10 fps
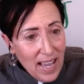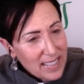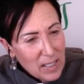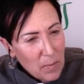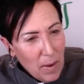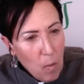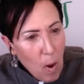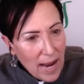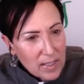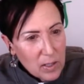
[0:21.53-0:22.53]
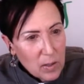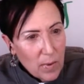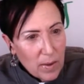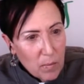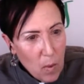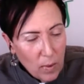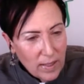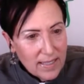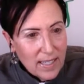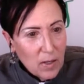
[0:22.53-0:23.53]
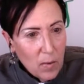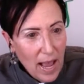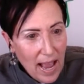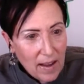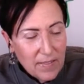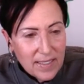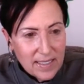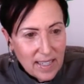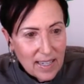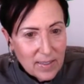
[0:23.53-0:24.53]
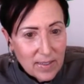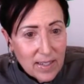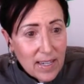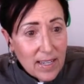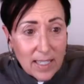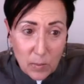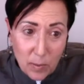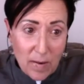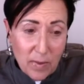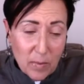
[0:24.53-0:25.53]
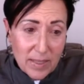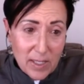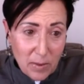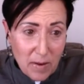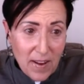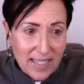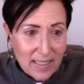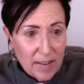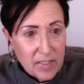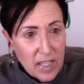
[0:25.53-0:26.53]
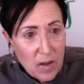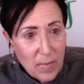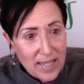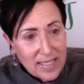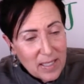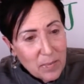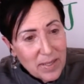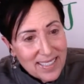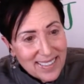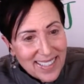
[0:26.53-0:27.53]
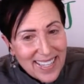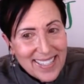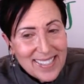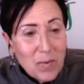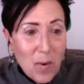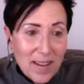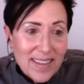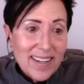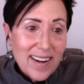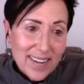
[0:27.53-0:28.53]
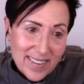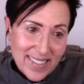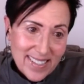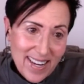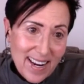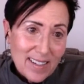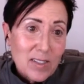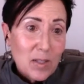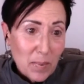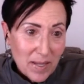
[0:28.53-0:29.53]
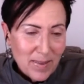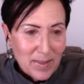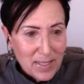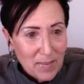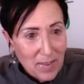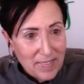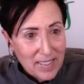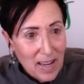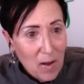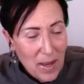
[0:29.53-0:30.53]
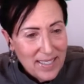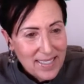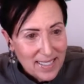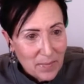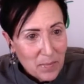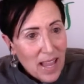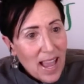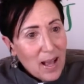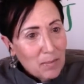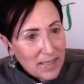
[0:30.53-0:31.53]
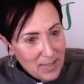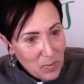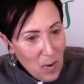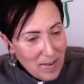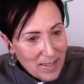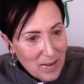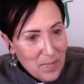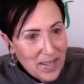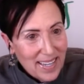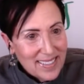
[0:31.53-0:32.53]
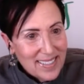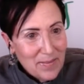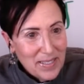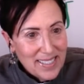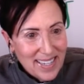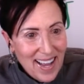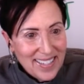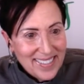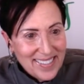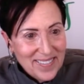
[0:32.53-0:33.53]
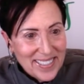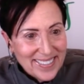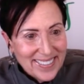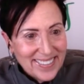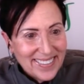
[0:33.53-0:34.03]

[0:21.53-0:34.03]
and just about why it's so important that you have a doctor that's preferably certified in lifestyle medicine, but at least one that understands the pillars of lifestyle medicine. Please welcome Nan Simonsen. How are you doing?